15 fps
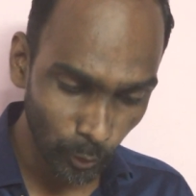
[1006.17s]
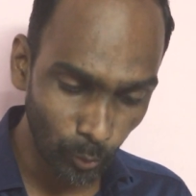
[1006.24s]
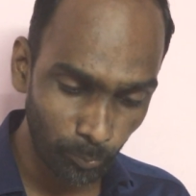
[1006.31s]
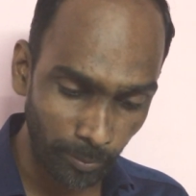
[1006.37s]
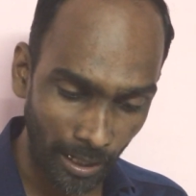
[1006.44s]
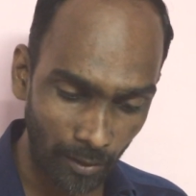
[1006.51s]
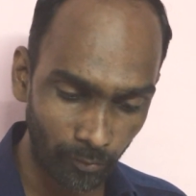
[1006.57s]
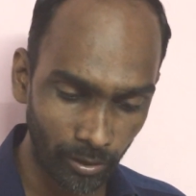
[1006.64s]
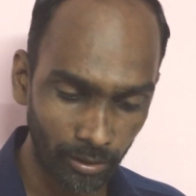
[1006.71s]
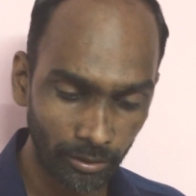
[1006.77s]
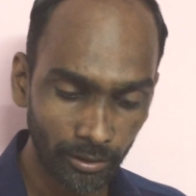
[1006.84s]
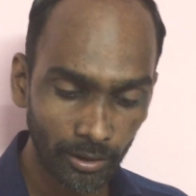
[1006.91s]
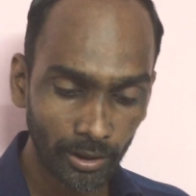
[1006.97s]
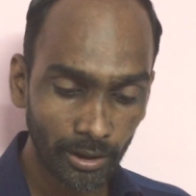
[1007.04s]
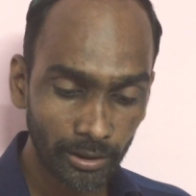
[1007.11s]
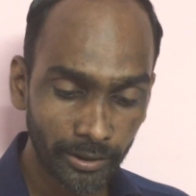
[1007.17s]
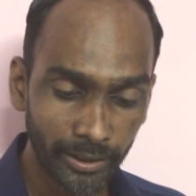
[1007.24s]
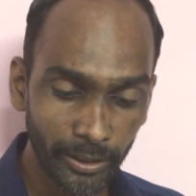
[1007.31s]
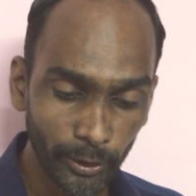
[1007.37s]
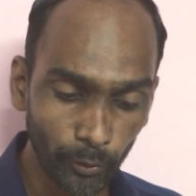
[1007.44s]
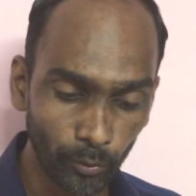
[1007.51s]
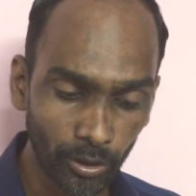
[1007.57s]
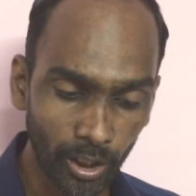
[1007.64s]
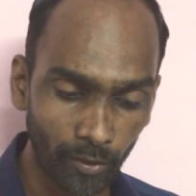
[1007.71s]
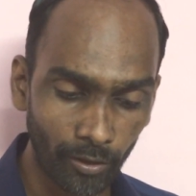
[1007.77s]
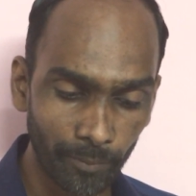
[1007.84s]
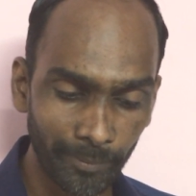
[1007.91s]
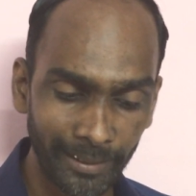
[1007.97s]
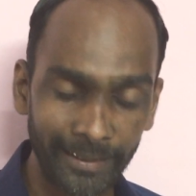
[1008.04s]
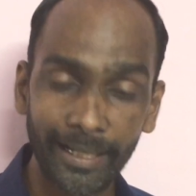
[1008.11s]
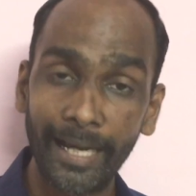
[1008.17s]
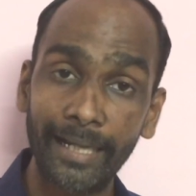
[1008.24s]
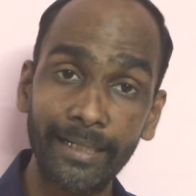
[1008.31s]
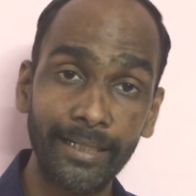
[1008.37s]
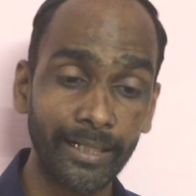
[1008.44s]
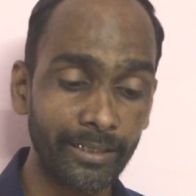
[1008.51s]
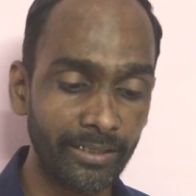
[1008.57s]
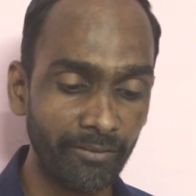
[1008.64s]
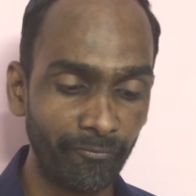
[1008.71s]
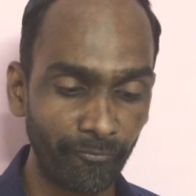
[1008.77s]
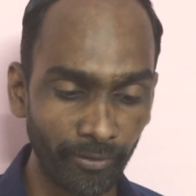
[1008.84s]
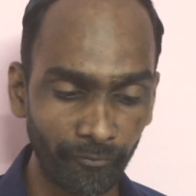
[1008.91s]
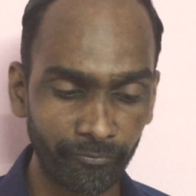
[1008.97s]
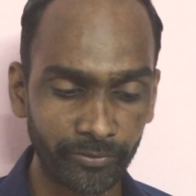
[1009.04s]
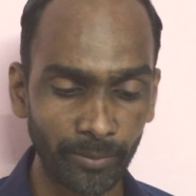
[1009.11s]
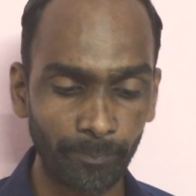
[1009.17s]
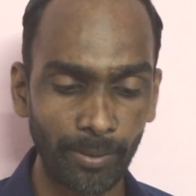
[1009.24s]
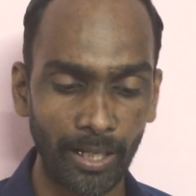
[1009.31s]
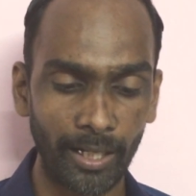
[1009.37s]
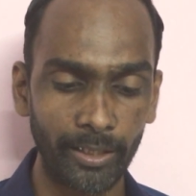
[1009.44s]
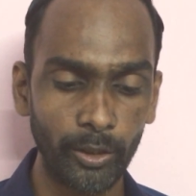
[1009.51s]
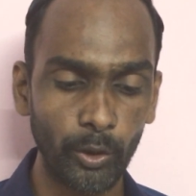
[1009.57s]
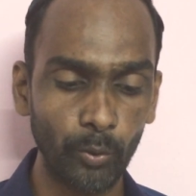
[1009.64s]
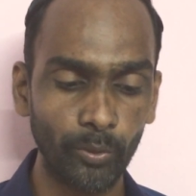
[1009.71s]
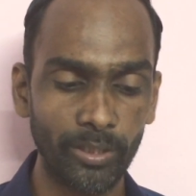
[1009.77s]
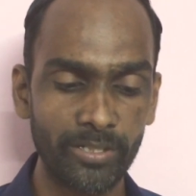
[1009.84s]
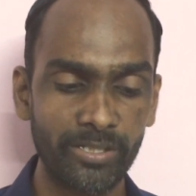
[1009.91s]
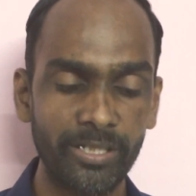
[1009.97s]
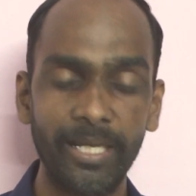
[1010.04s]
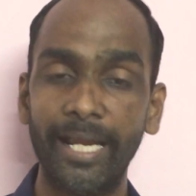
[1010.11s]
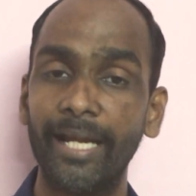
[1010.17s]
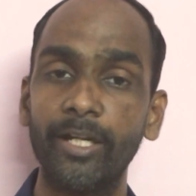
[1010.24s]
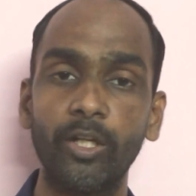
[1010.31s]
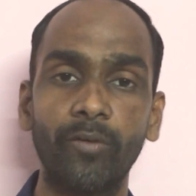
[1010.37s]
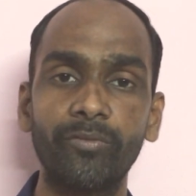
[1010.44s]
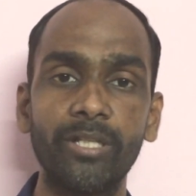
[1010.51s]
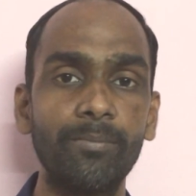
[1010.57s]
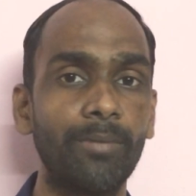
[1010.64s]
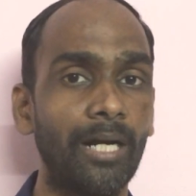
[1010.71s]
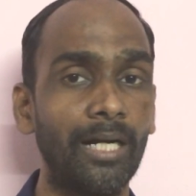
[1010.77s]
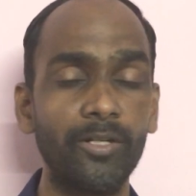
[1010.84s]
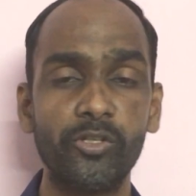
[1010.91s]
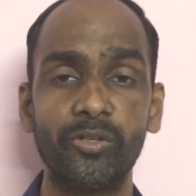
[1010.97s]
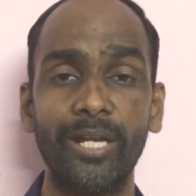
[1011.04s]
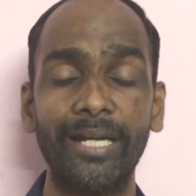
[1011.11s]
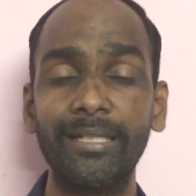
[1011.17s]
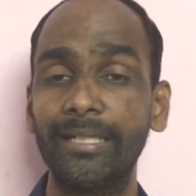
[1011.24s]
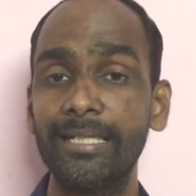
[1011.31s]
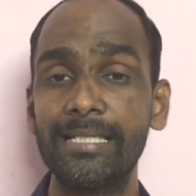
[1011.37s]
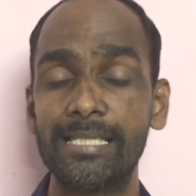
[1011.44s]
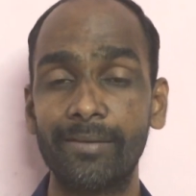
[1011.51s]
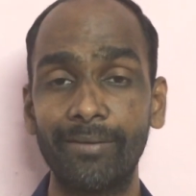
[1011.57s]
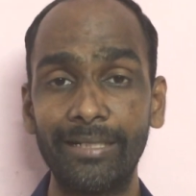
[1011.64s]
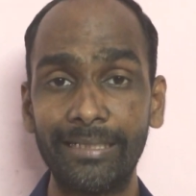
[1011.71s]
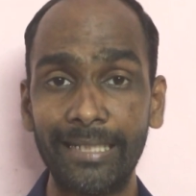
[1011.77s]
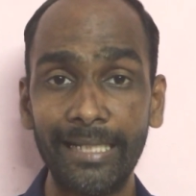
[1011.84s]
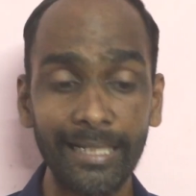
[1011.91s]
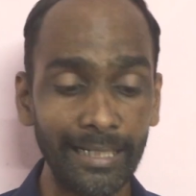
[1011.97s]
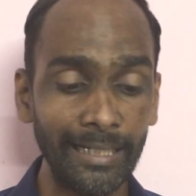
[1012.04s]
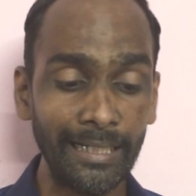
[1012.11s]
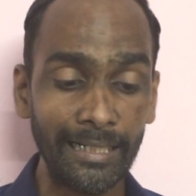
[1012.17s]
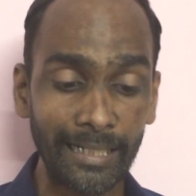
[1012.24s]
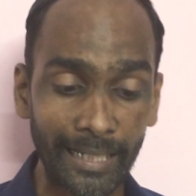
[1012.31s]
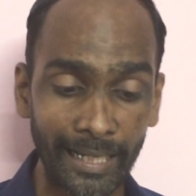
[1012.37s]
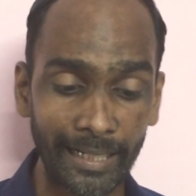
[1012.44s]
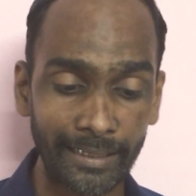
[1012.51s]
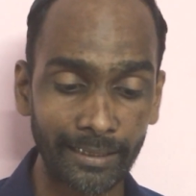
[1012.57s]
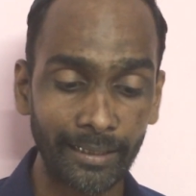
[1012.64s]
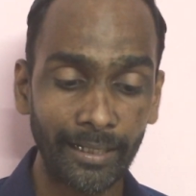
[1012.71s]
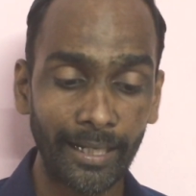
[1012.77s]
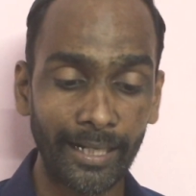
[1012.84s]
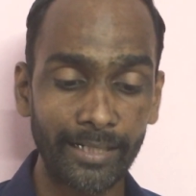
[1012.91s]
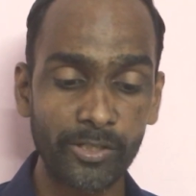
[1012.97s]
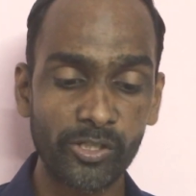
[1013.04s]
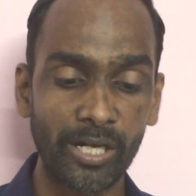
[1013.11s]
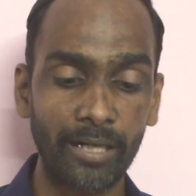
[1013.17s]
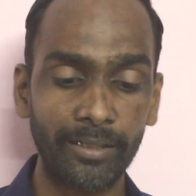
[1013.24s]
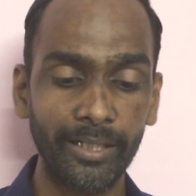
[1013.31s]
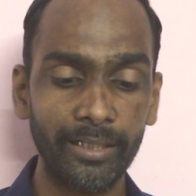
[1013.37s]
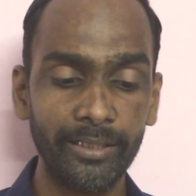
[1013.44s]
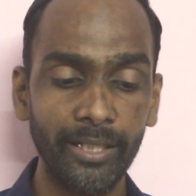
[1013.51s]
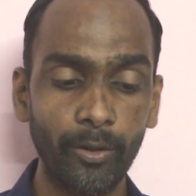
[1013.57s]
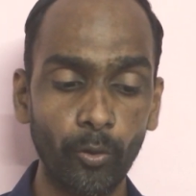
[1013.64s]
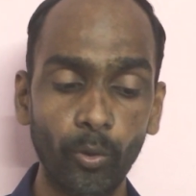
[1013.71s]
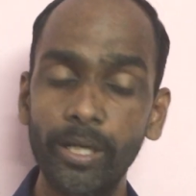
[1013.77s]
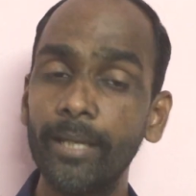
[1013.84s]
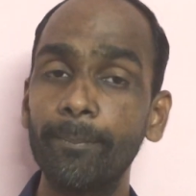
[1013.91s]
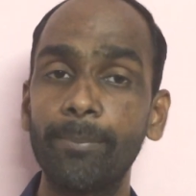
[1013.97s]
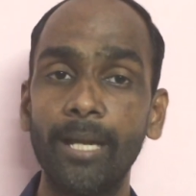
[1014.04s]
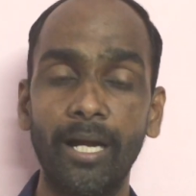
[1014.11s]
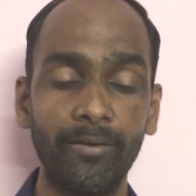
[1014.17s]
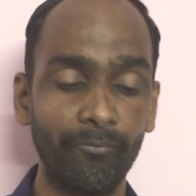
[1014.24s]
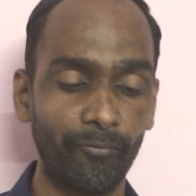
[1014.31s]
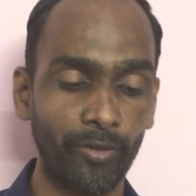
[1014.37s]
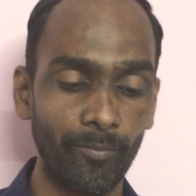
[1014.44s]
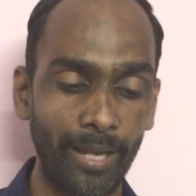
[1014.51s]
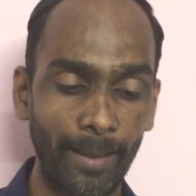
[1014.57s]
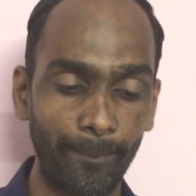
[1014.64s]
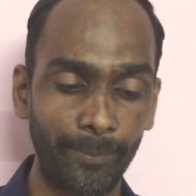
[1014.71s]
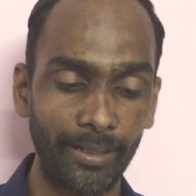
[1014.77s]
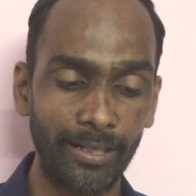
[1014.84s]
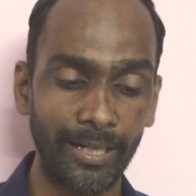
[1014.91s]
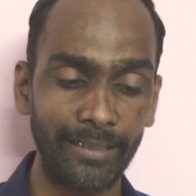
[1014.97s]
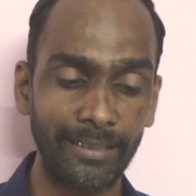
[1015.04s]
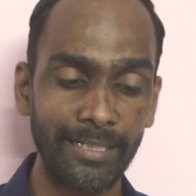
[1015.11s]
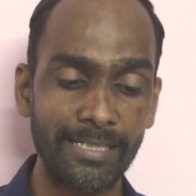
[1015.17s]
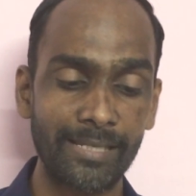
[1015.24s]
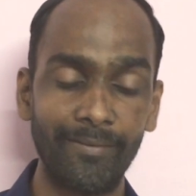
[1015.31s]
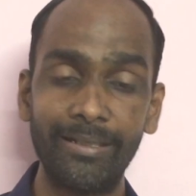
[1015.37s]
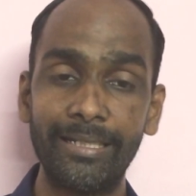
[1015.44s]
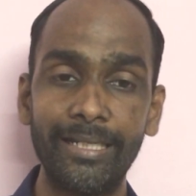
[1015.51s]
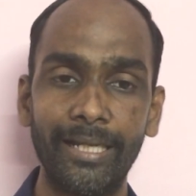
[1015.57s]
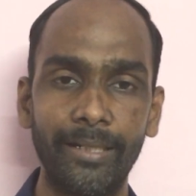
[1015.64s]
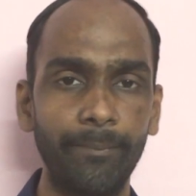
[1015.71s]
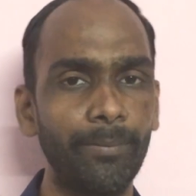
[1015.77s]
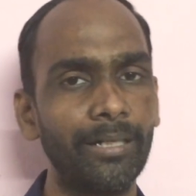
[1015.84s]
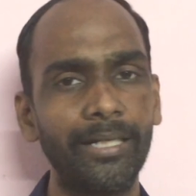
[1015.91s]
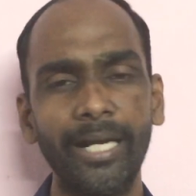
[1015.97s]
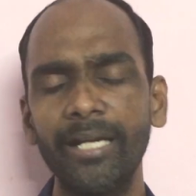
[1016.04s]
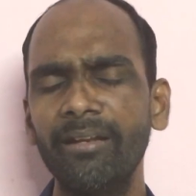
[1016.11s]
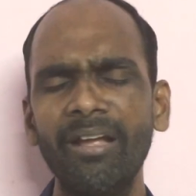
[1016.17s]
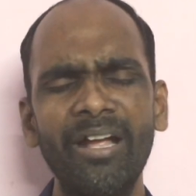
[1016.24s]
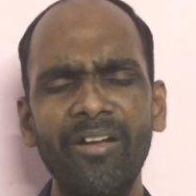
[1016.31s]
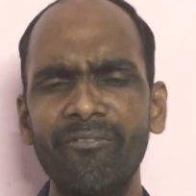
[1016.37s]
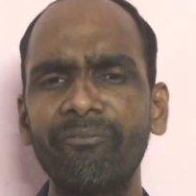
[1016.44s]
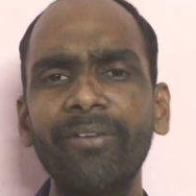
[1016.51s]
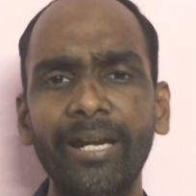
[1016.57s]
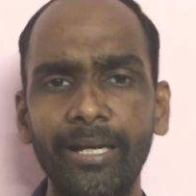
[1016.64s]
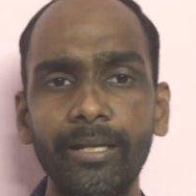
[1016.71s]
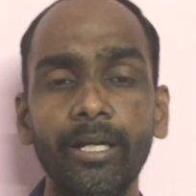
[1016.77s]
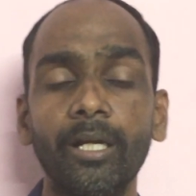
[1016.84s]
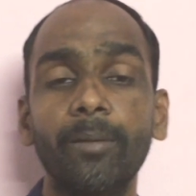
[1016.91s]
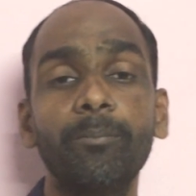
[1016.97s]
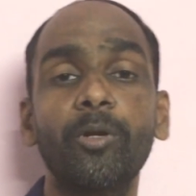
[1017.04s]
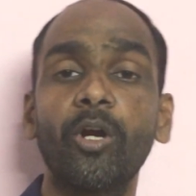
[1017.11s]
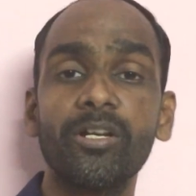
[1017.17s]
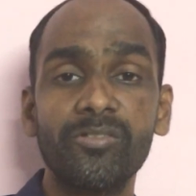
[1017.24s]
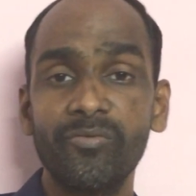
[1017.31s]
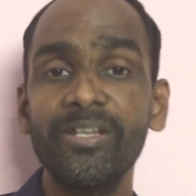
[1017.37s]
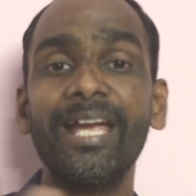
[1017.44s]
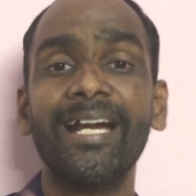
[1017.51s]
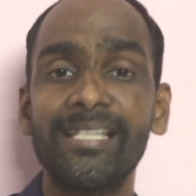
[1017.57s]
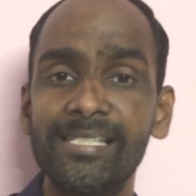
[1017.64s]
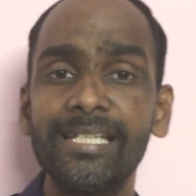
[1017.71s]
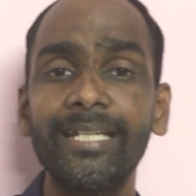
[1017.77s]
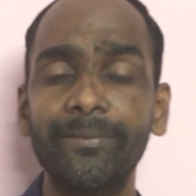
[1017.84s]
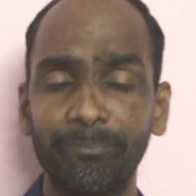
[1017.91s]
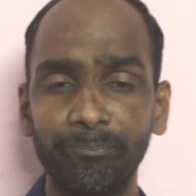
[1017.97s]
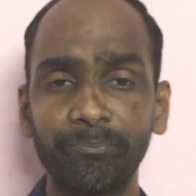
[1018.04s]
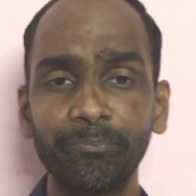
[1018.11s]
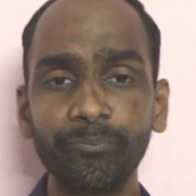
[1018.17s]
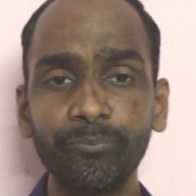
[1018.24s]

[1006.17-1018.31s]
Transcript: to power. The new government ended the fifth plan towards the end of the March 1978 and started the rolling plan from April 1978. But it failed, because we had seen